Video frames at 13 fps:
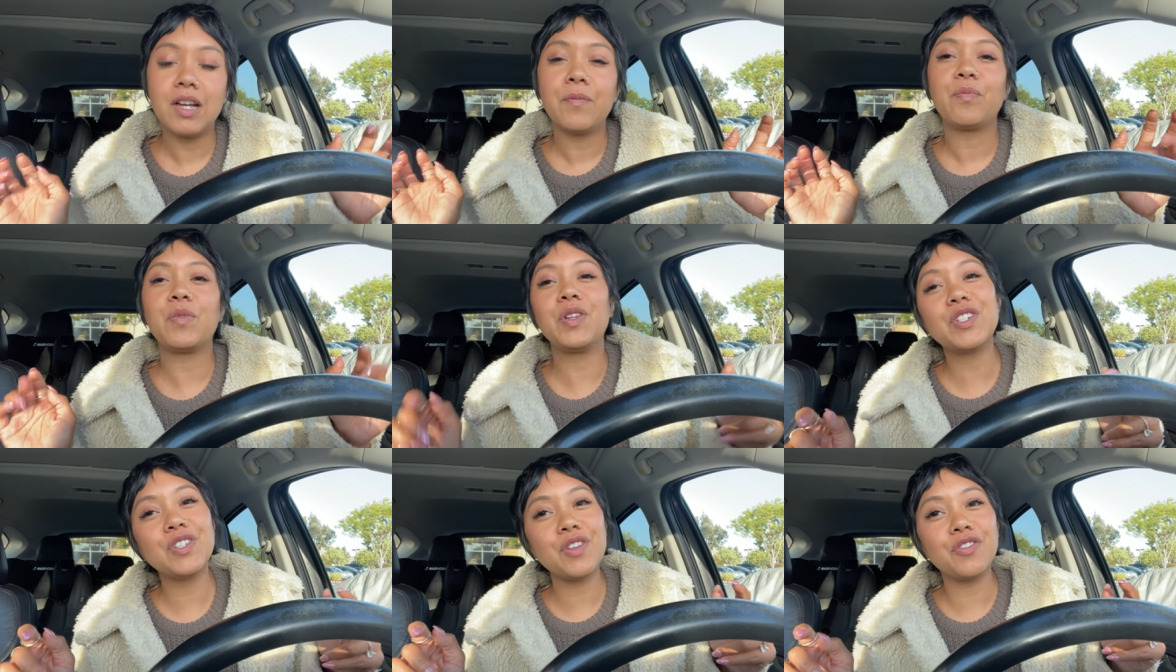We
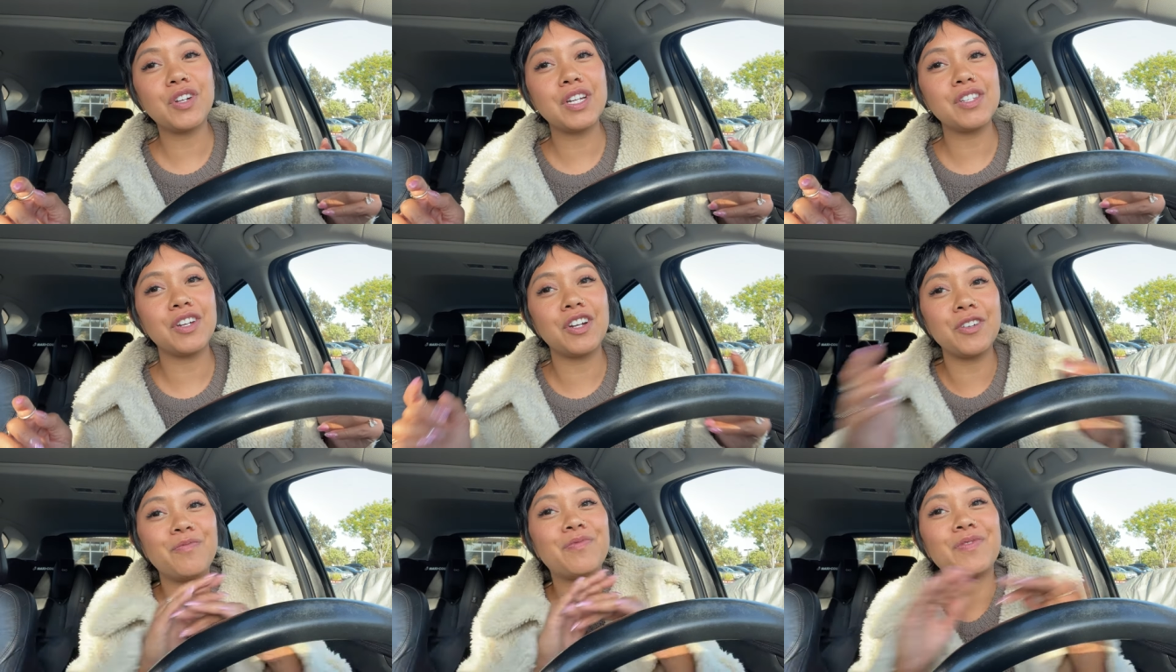looked in the freezer,
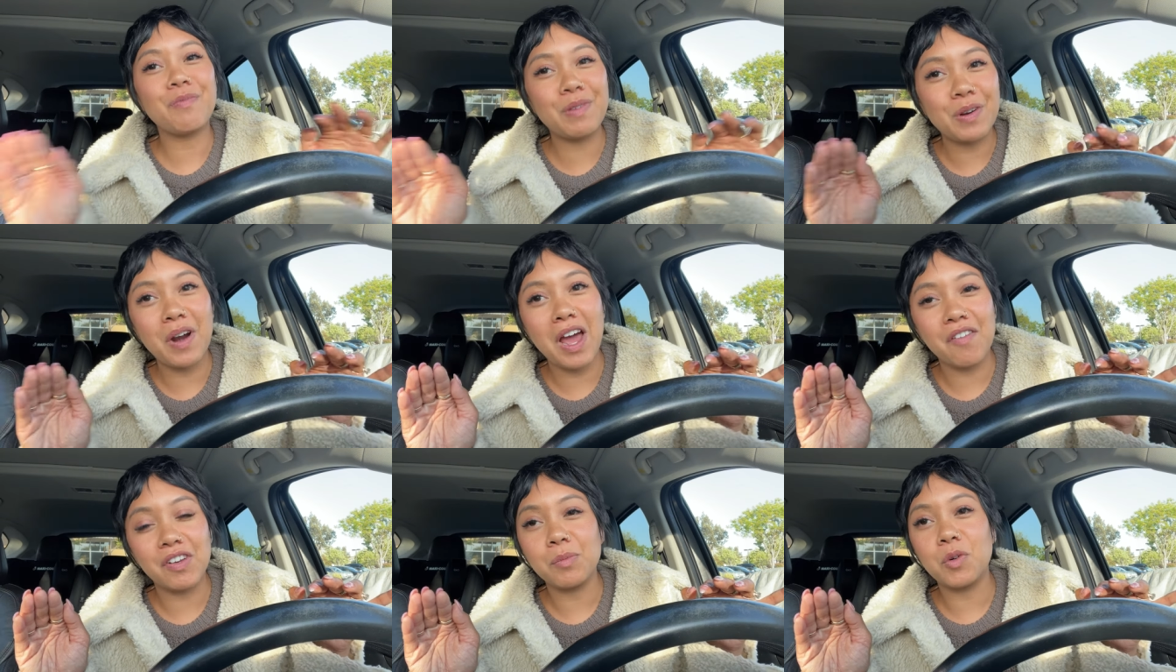we don't
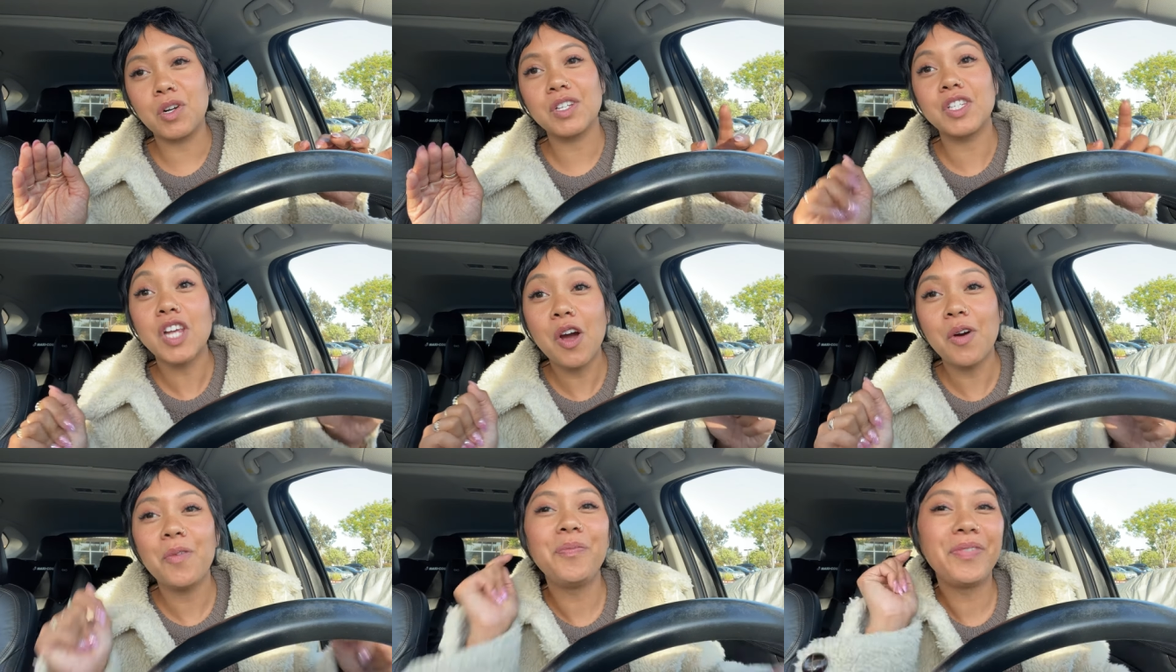have any more.
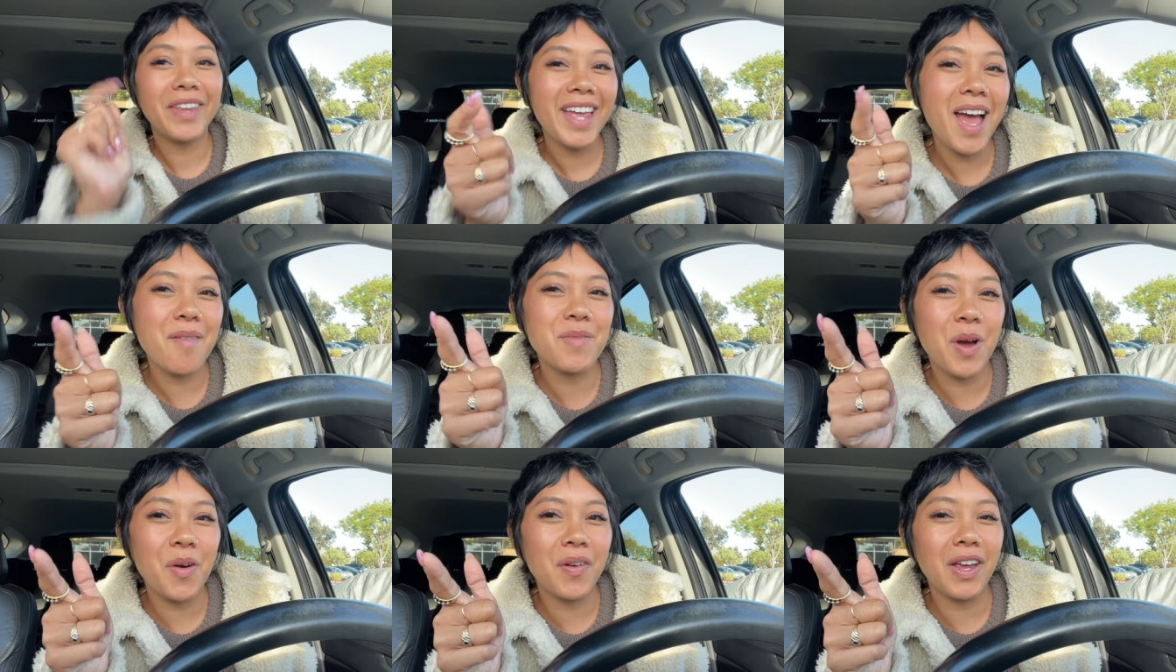So I'm
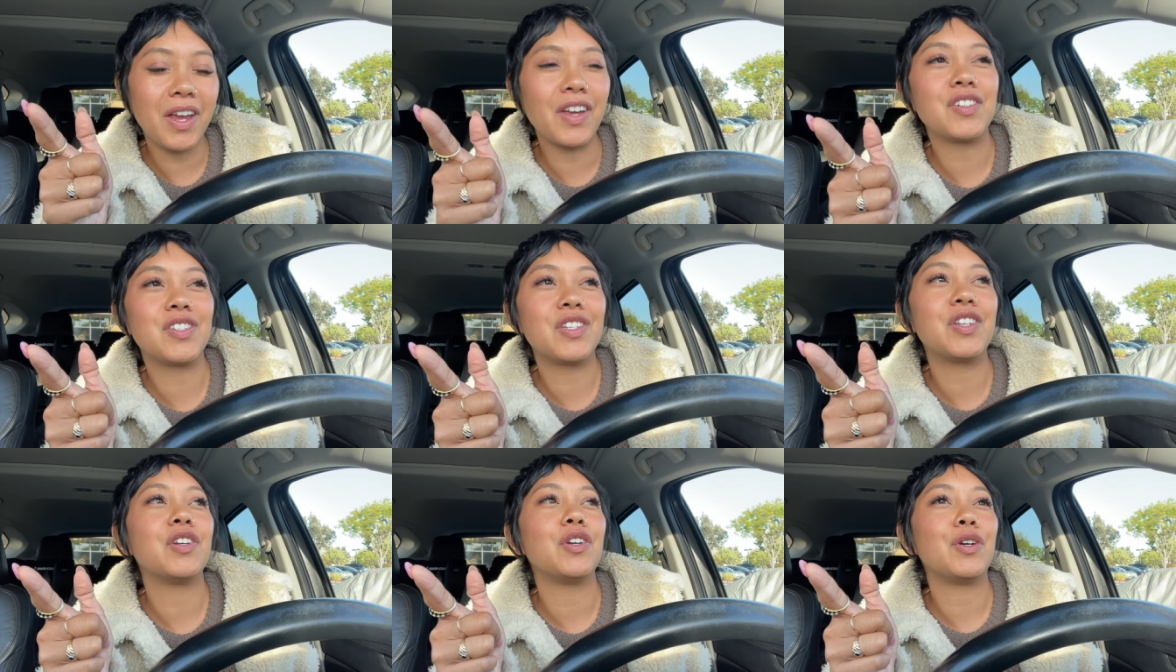going
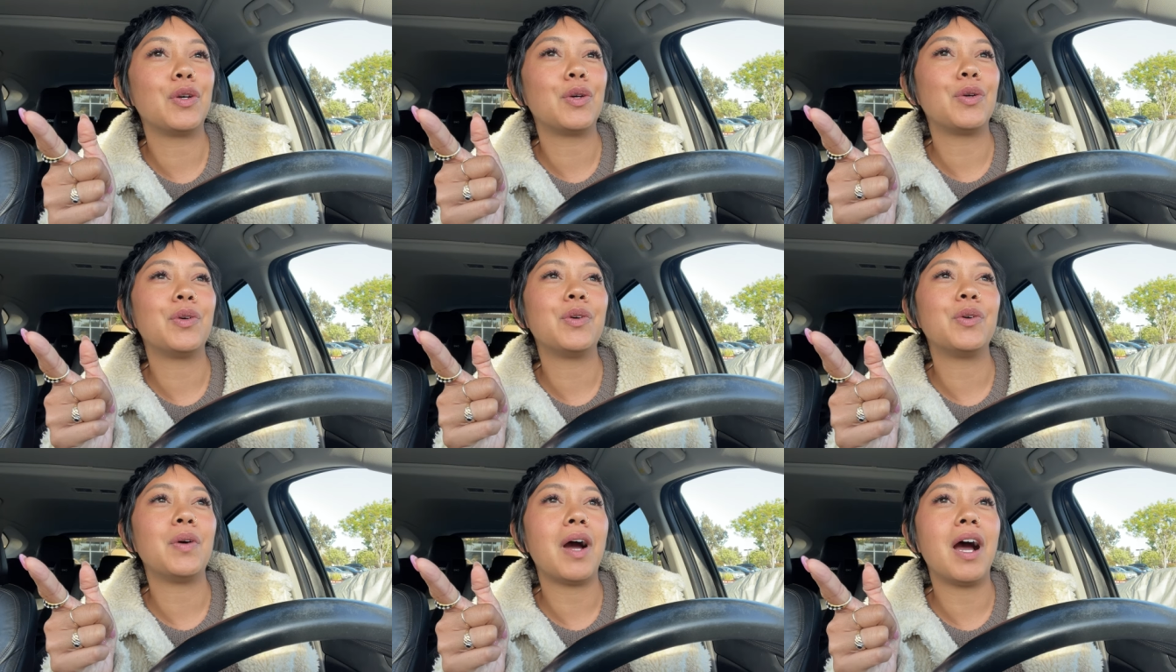
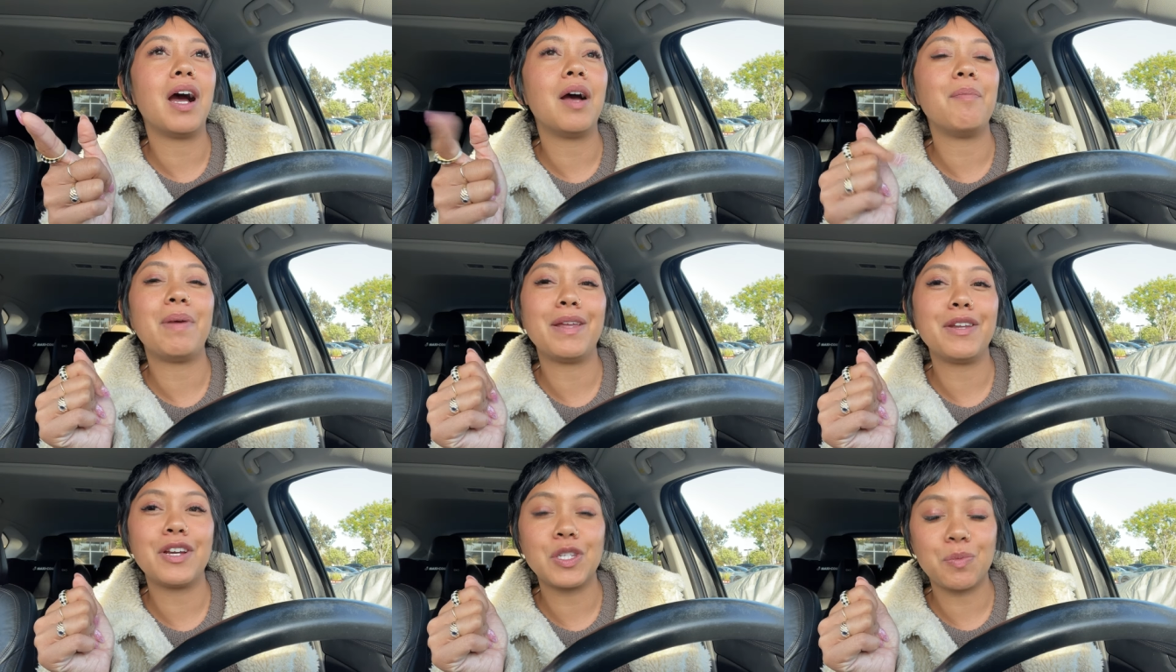to uh,
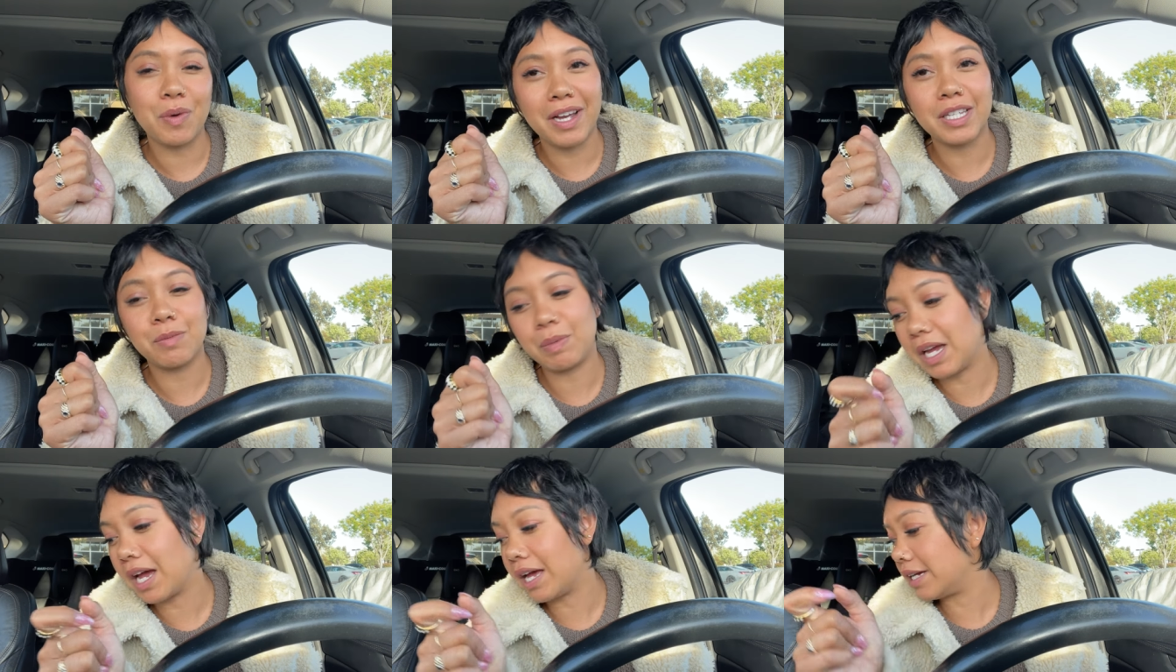Panda Express
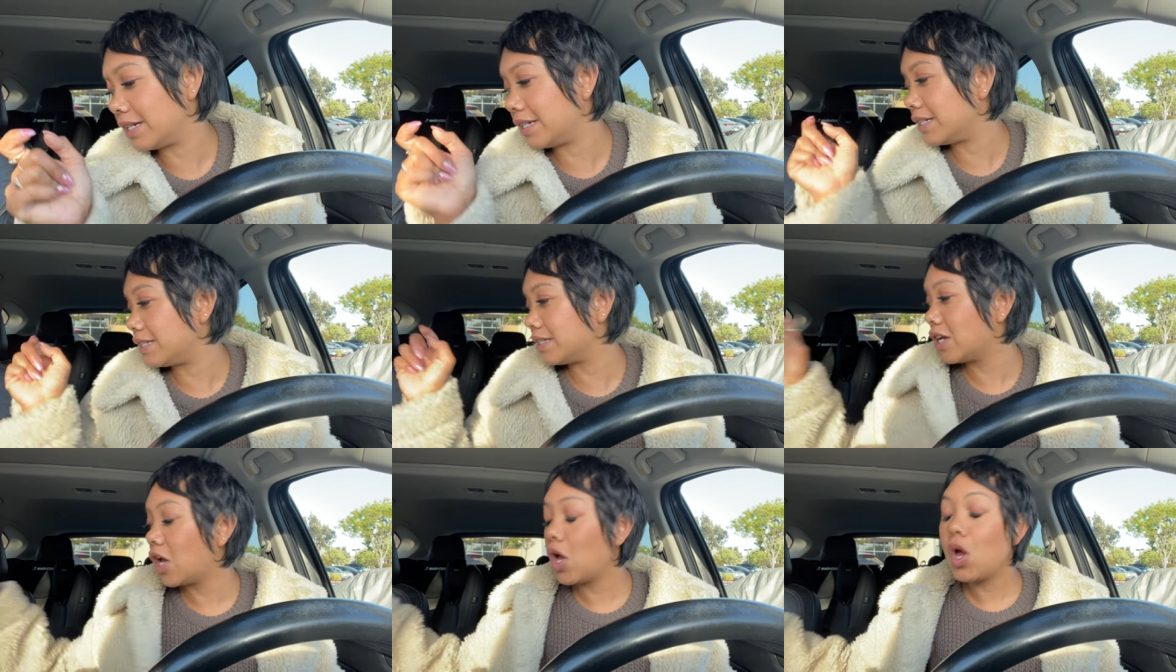because
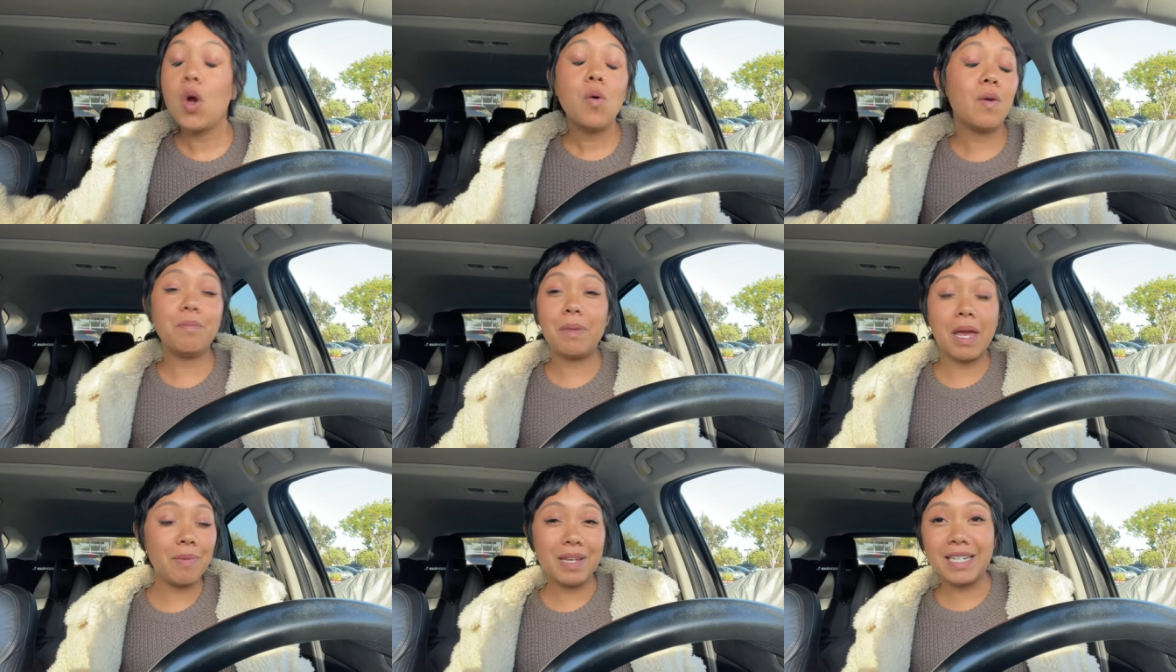when
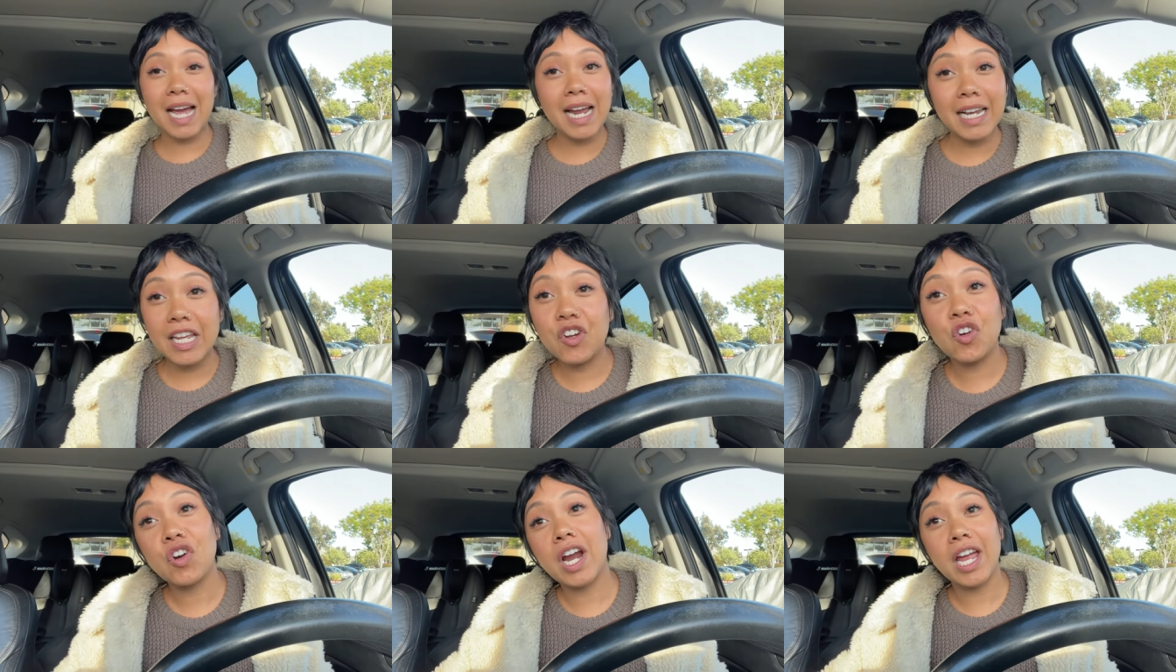baby daddy
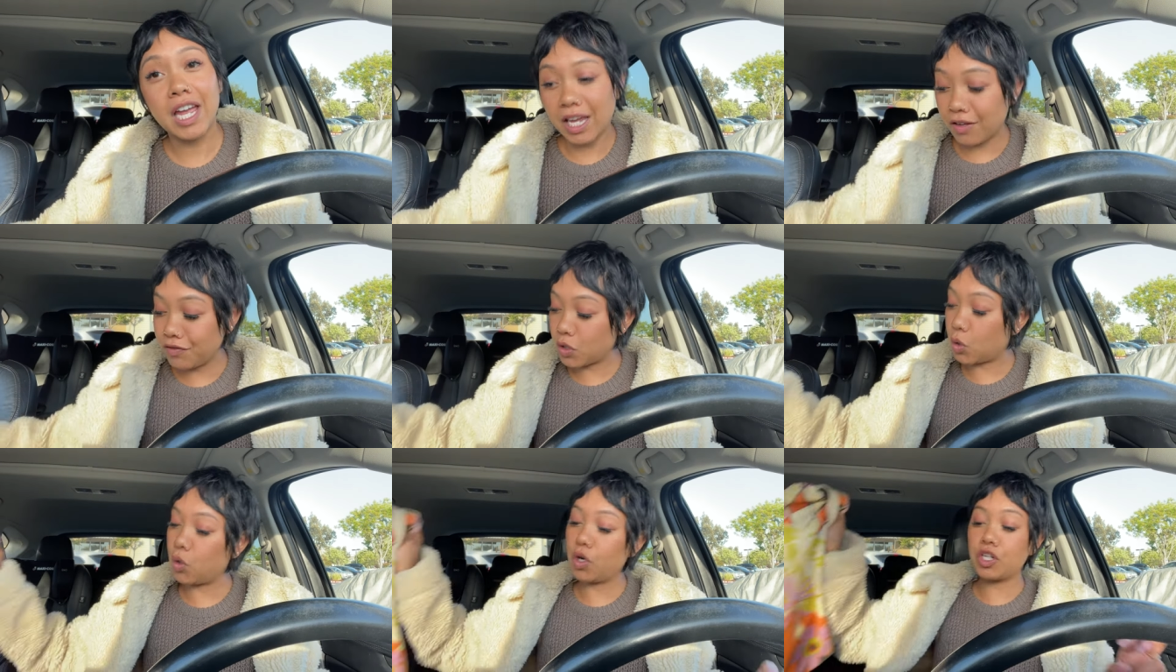craves
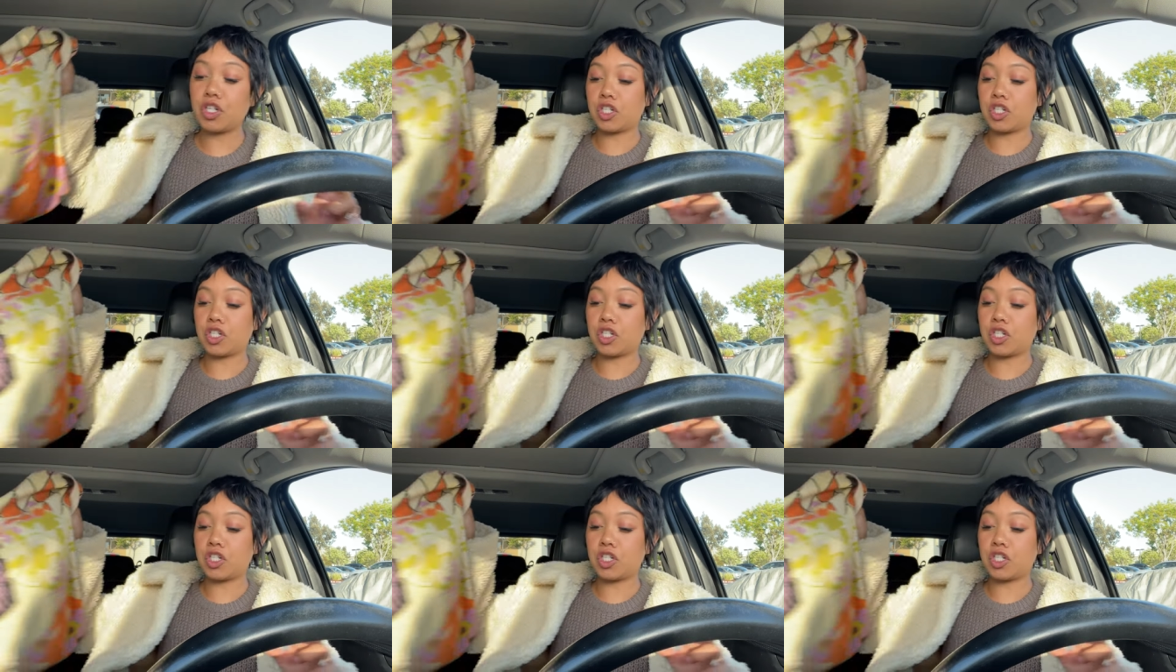orange